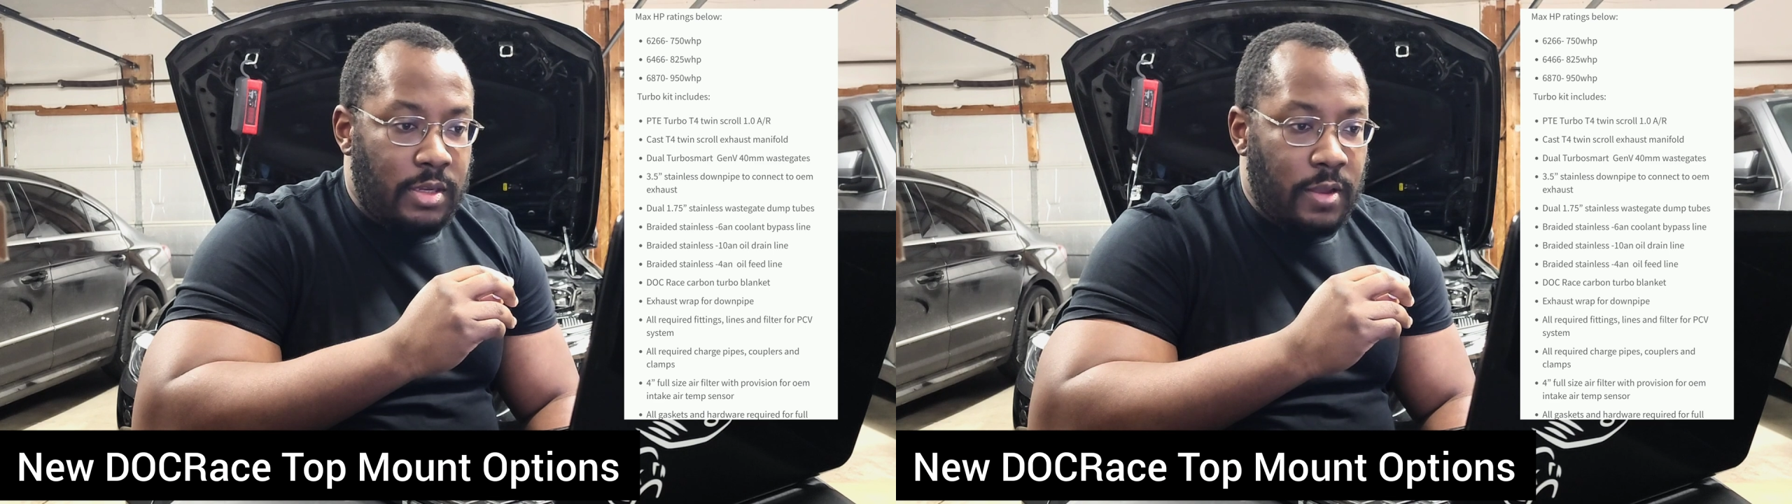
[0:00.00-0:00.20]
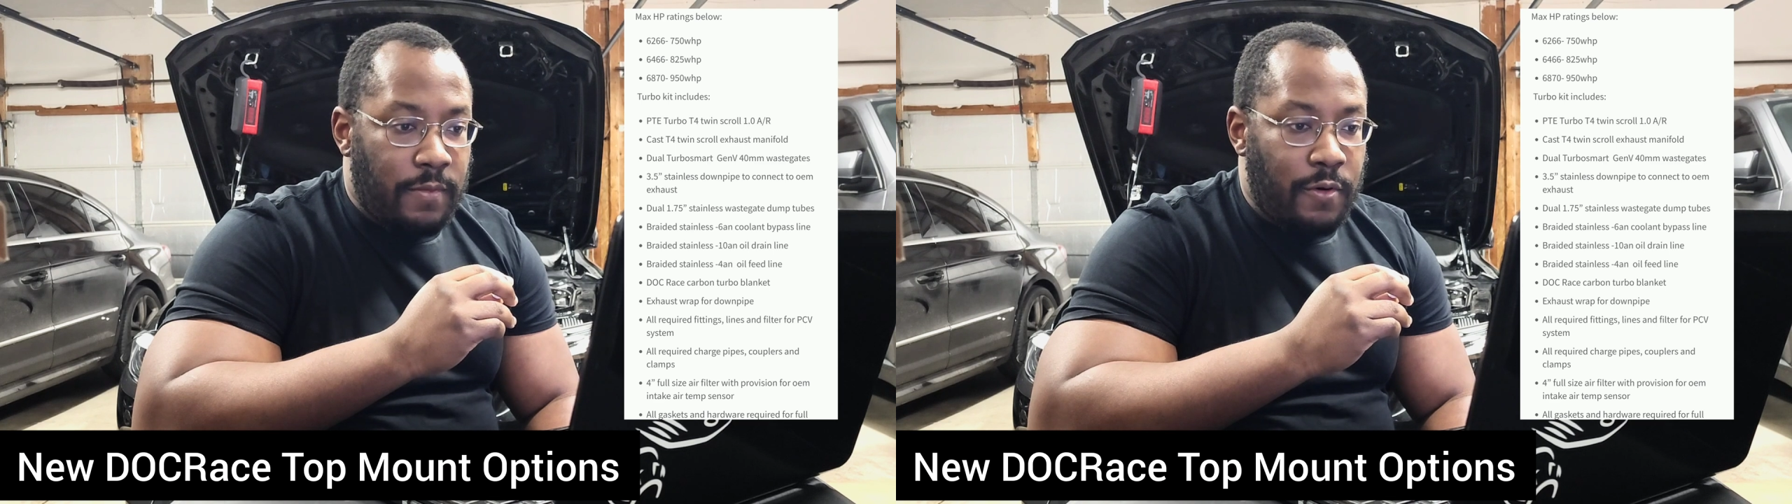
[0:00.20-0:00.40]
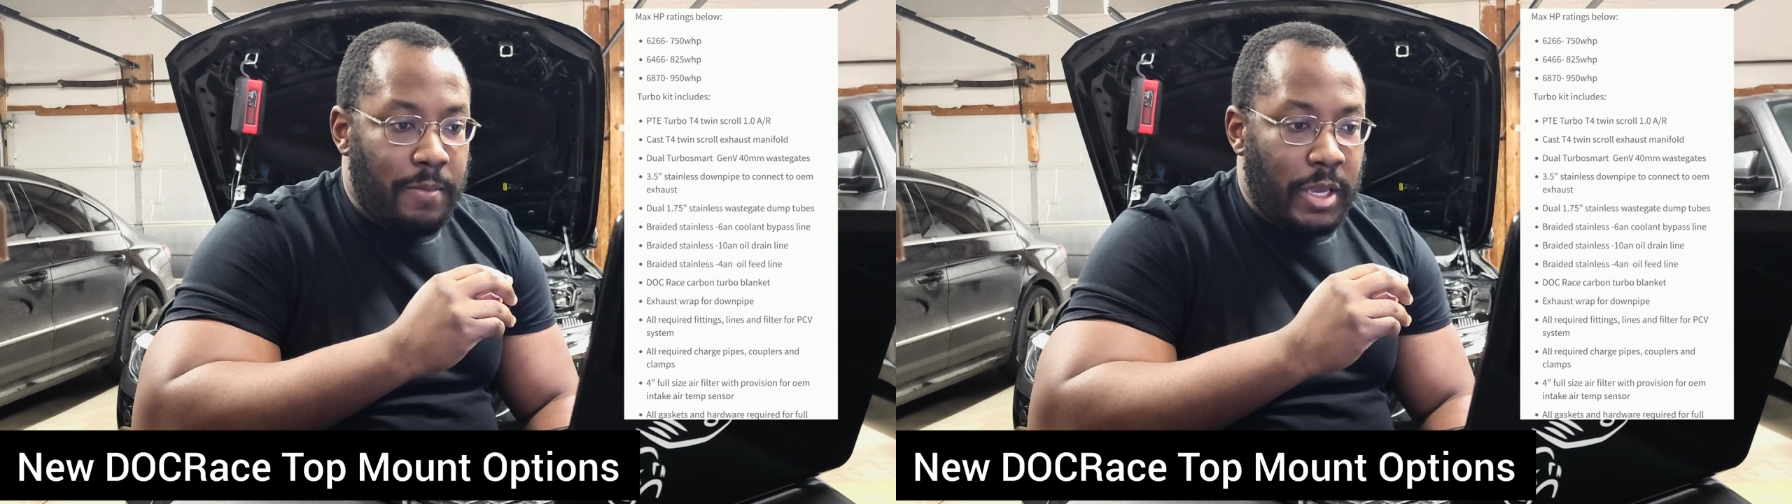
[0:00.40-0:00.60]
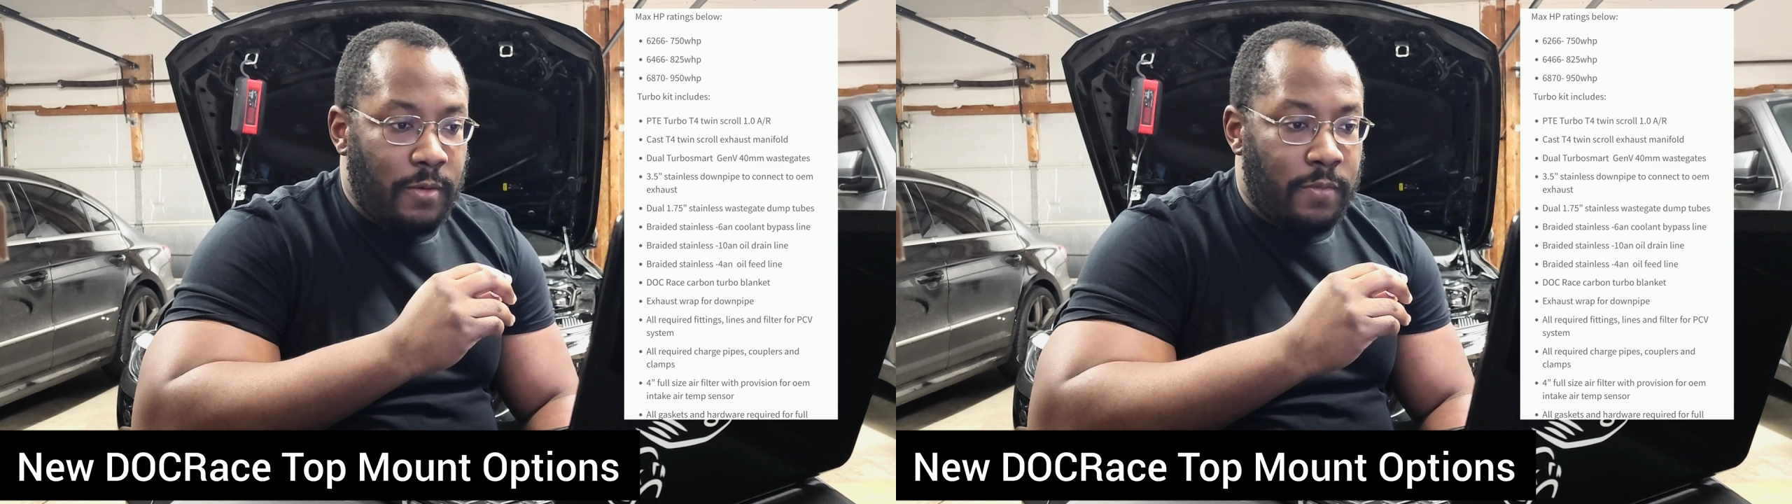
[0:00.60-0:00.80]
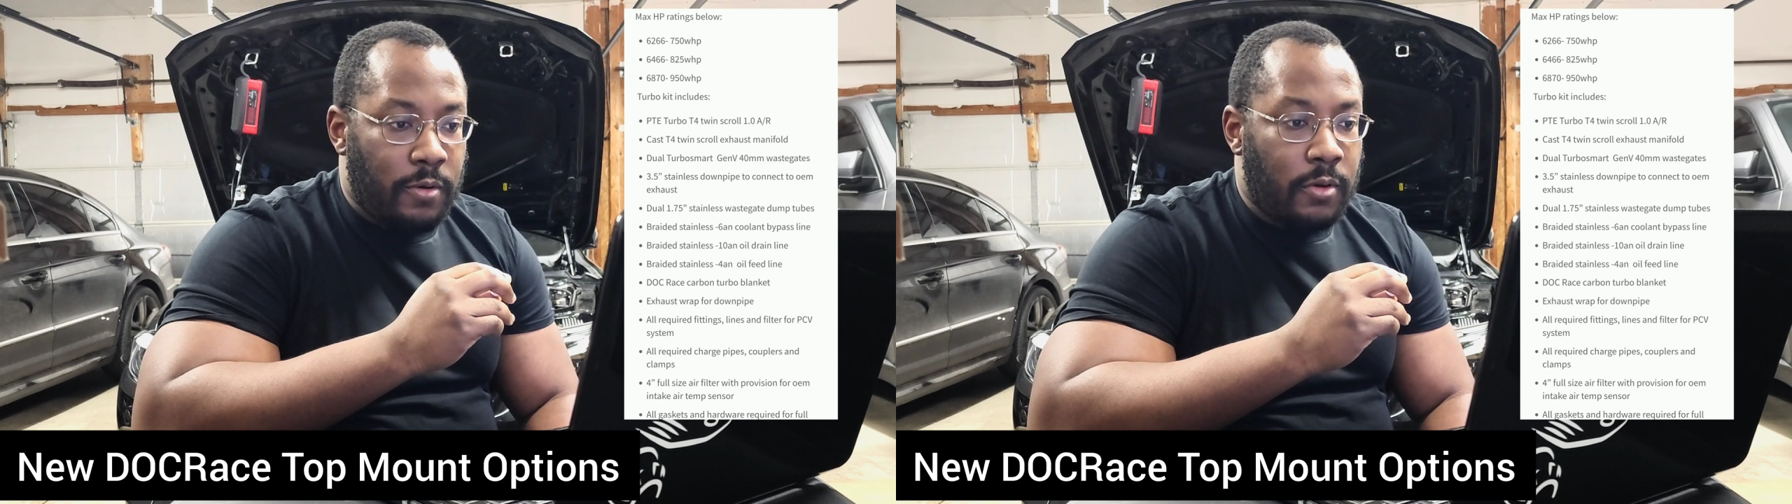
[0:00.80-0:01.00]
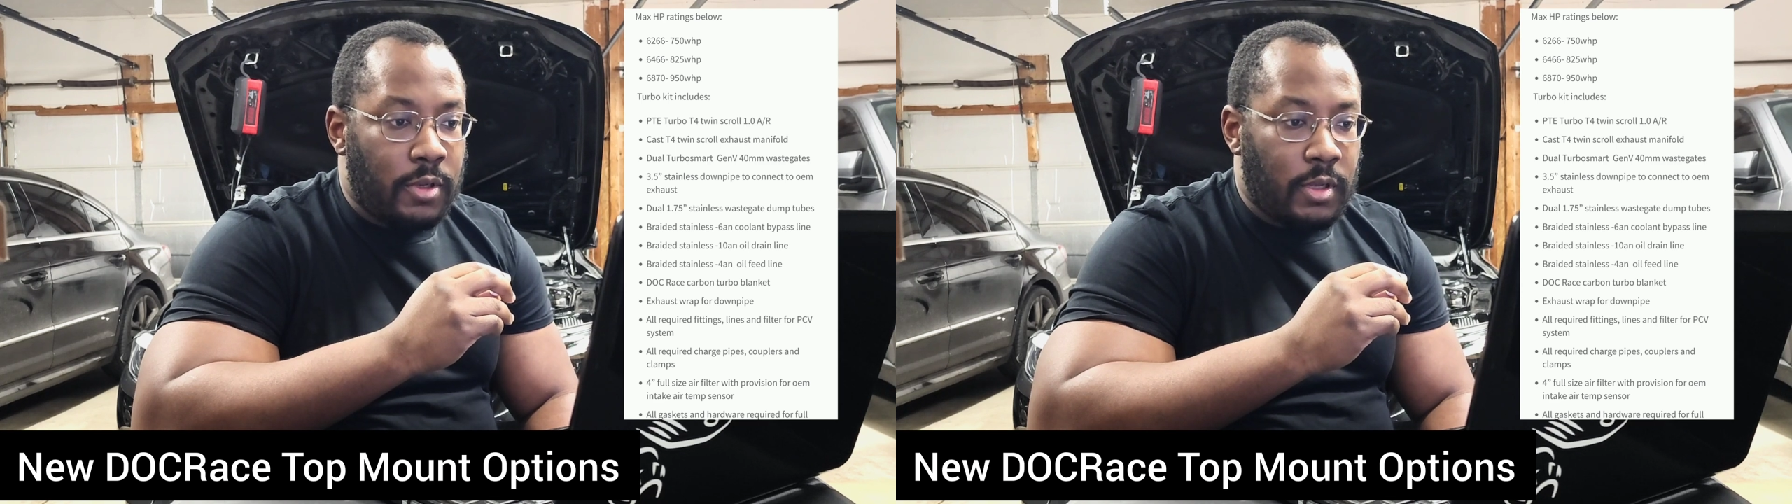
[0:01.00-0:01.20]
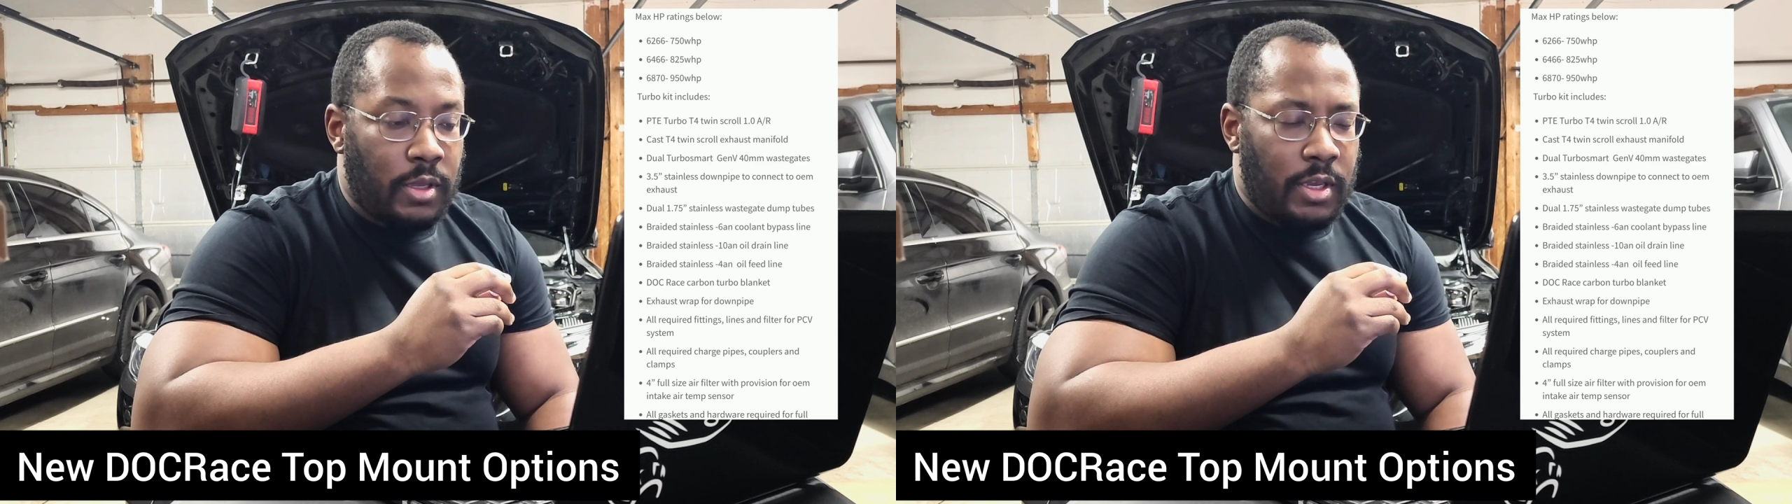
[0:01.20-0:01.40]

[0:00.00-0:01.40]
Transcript: T4 manifold.